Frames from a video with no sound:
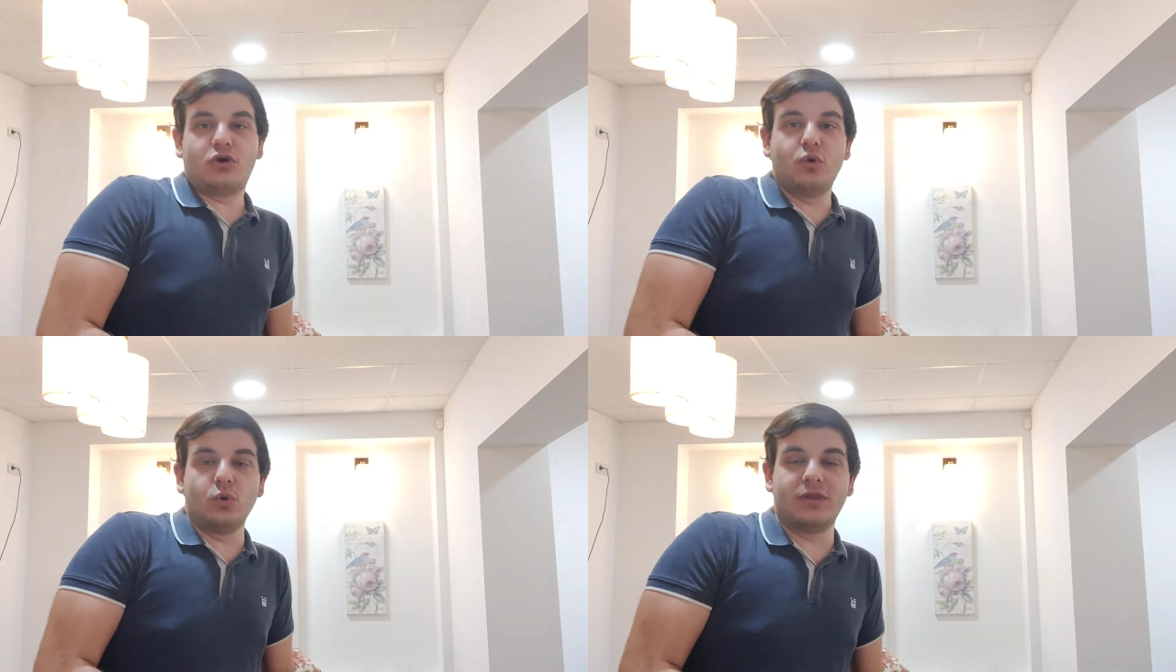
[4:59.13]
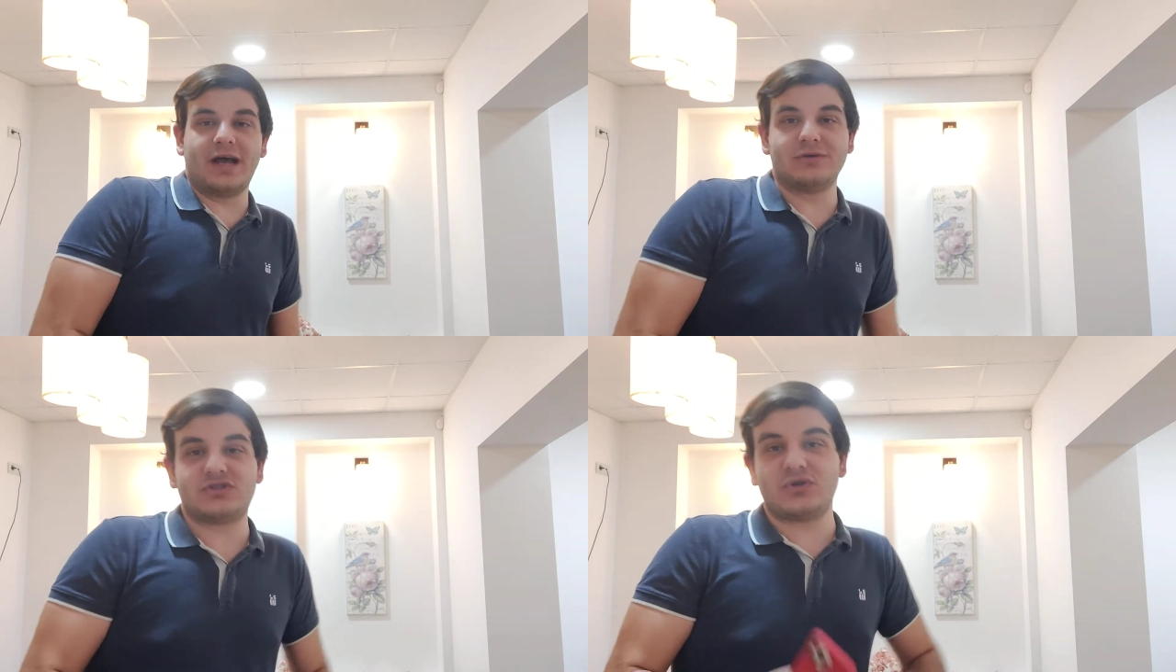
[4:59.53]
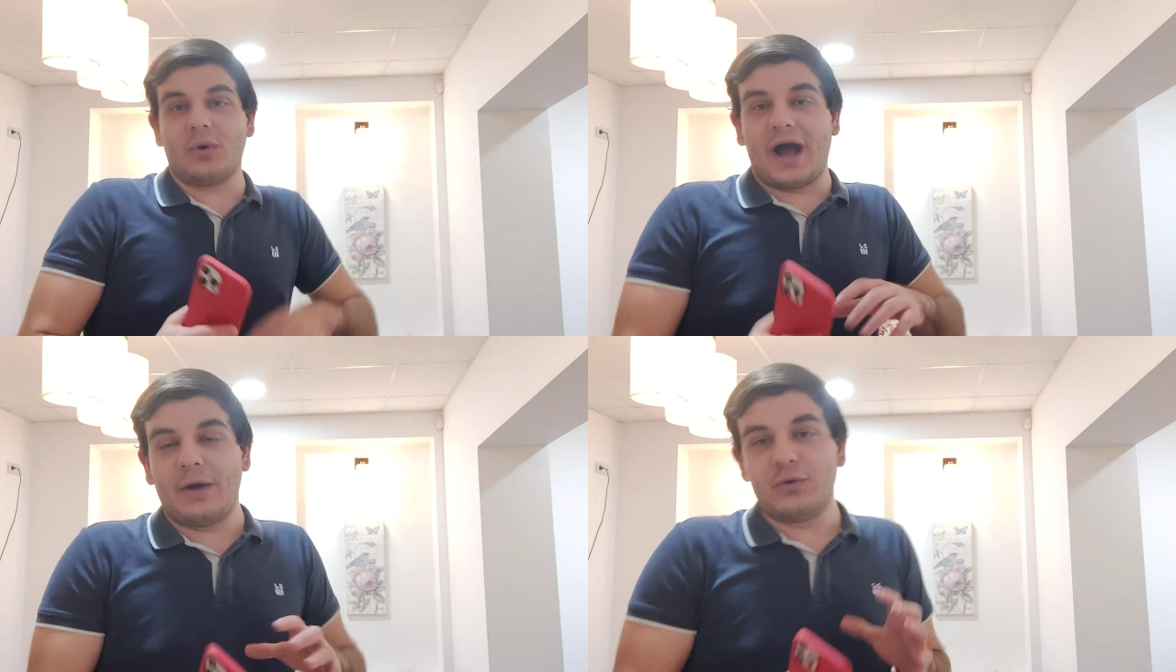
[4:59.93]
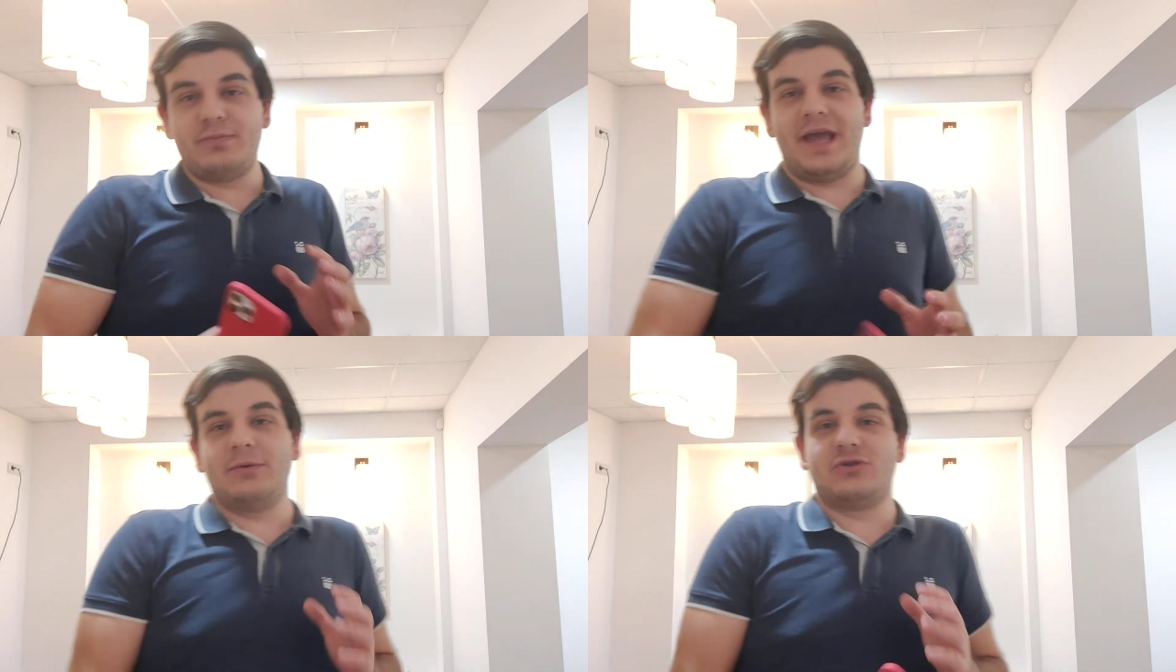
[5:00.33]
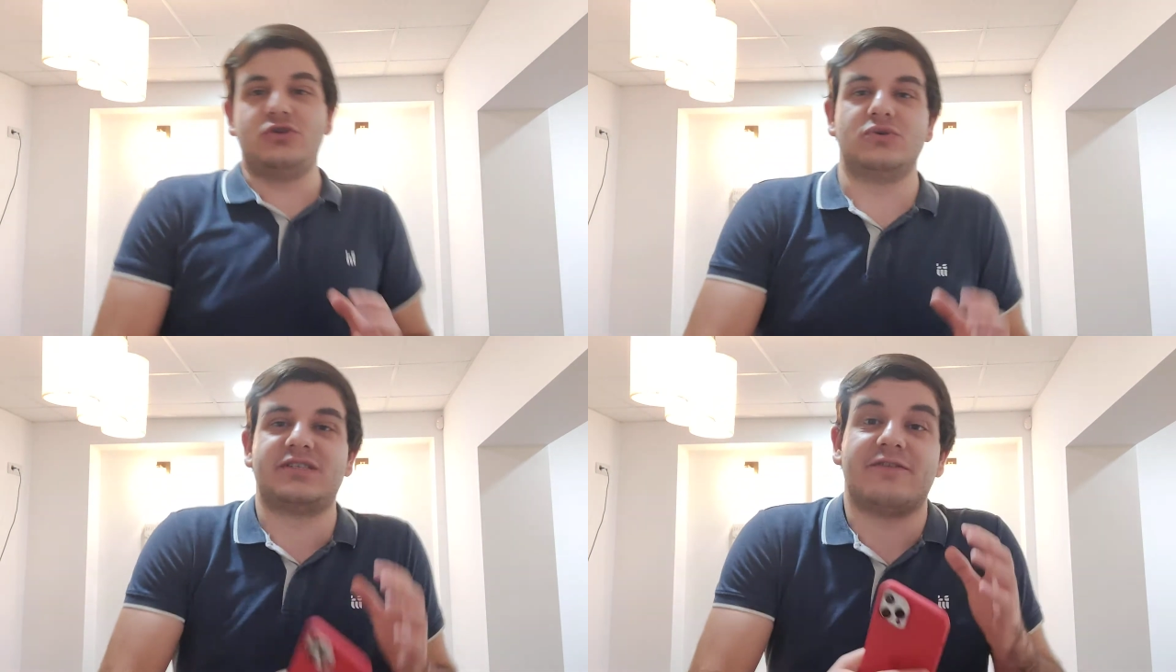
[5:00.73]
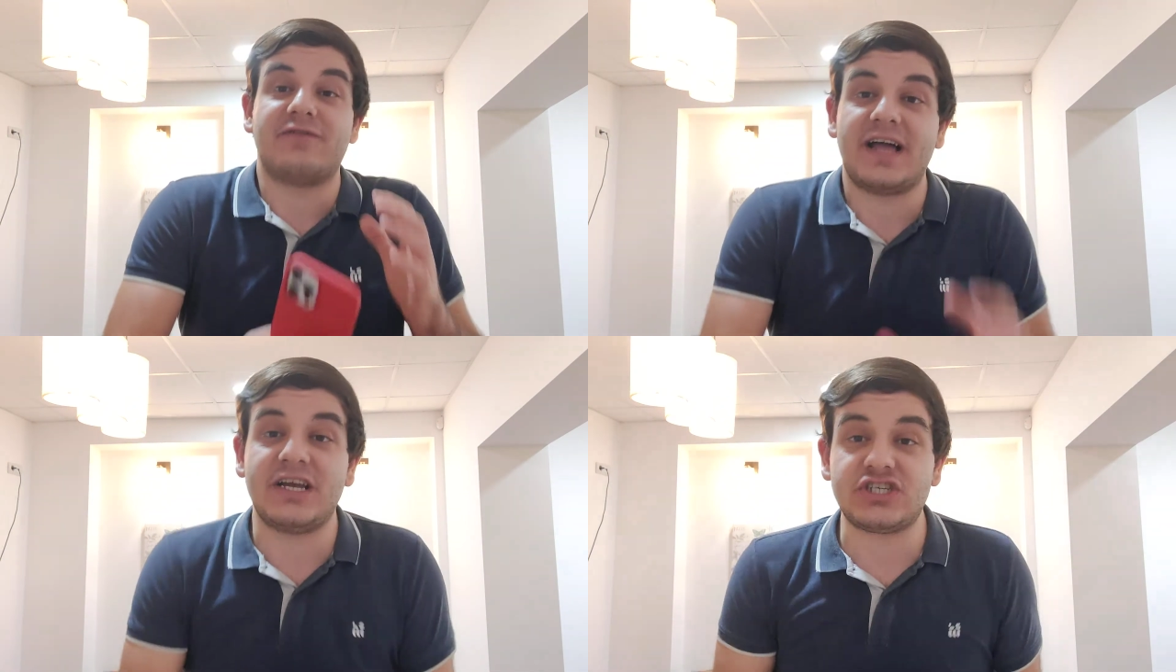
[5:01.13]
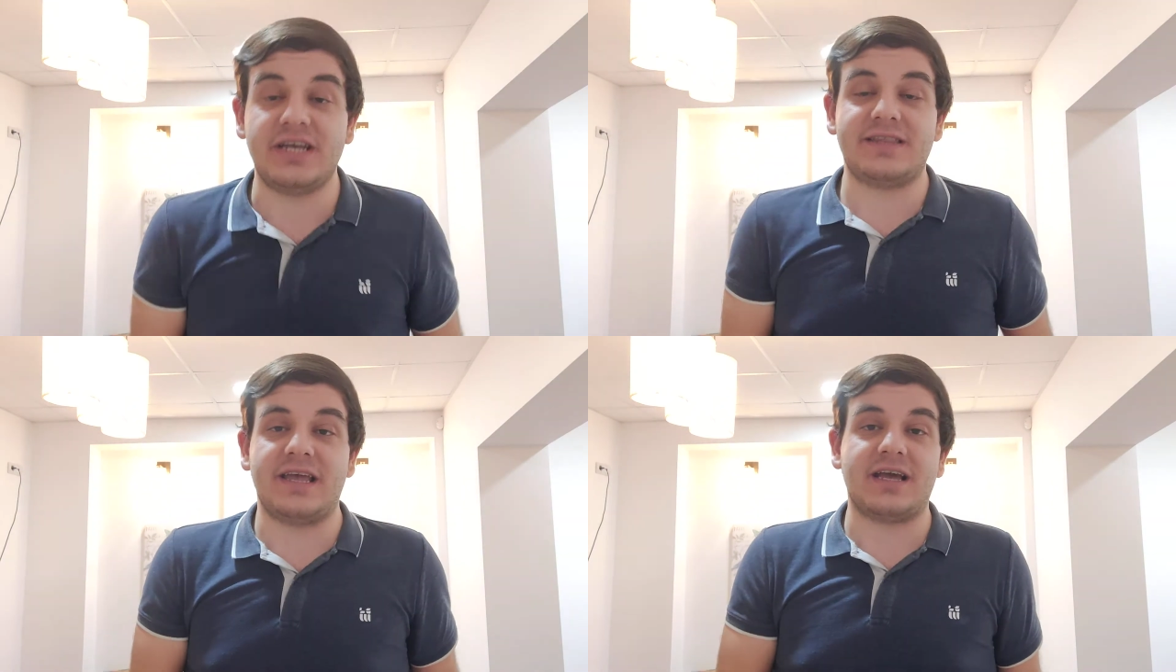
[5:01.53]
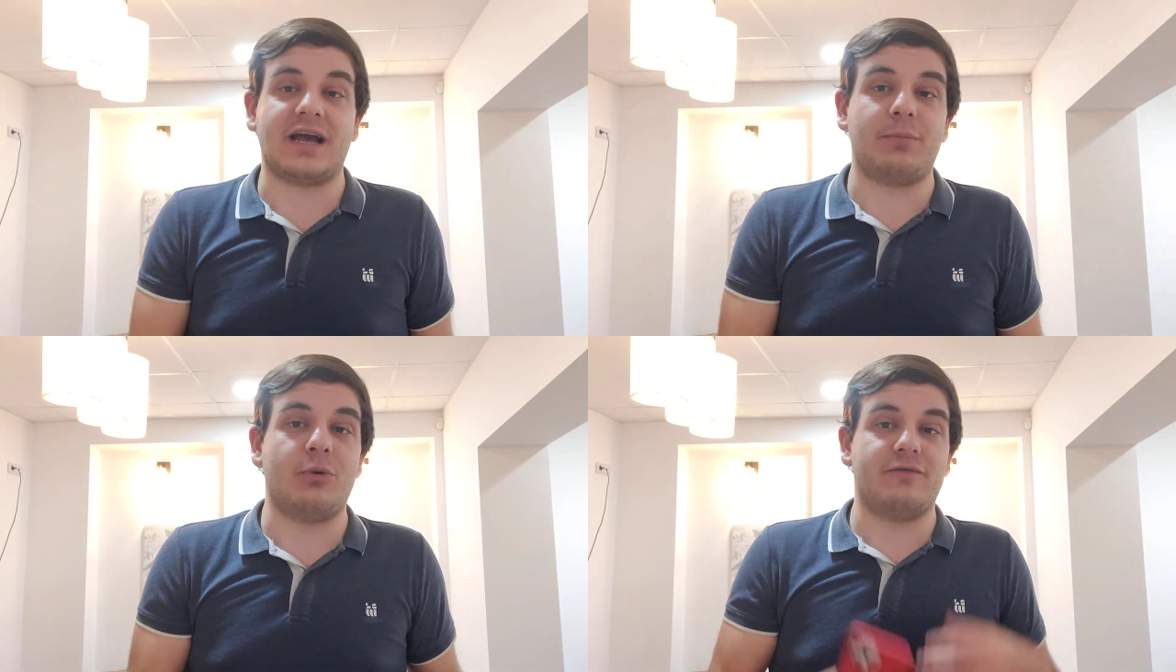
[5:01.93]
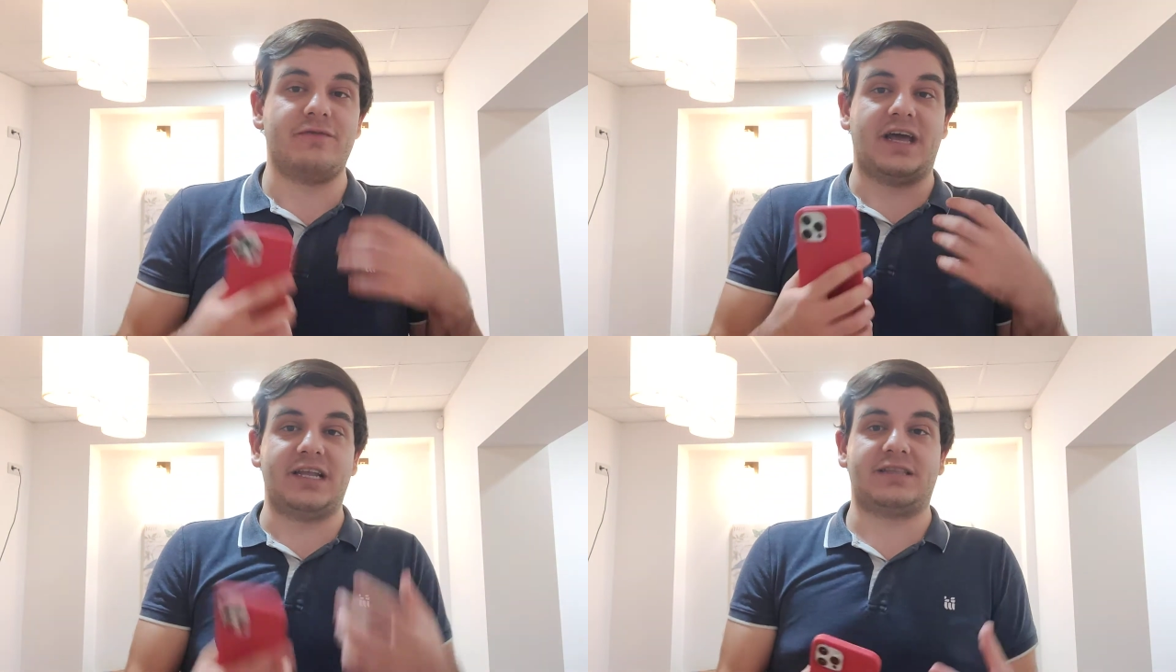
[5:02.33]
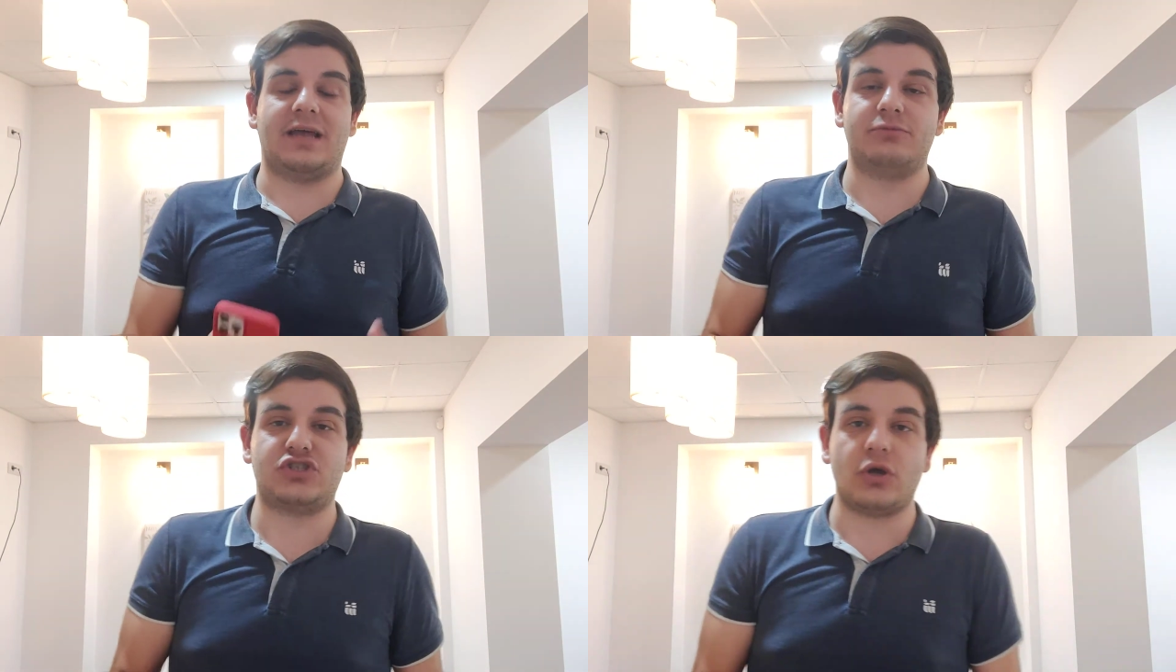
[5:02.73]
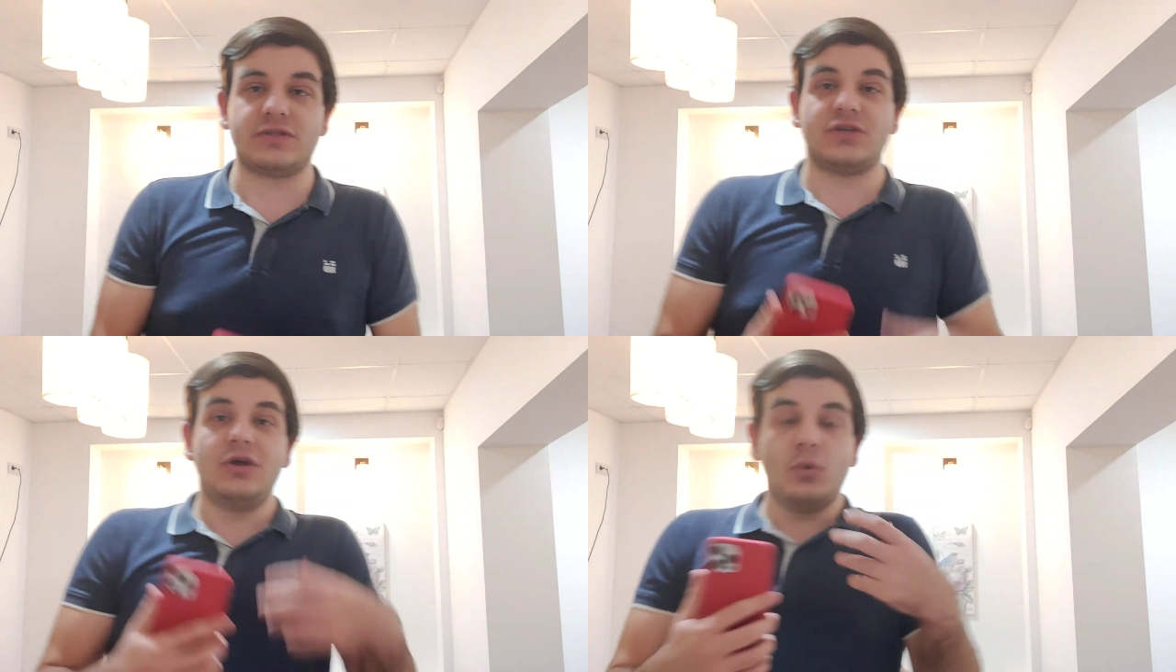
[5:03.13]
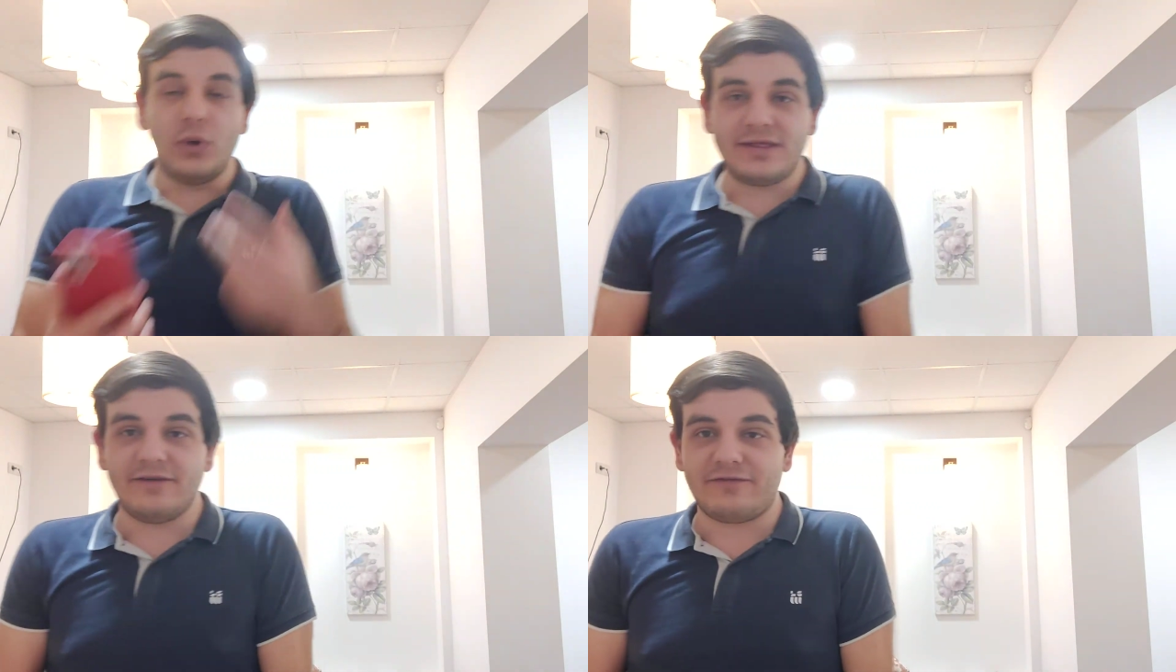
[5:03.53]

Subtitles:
cooldown, so I would be able to use the flash and take a couple of nighttime shots with the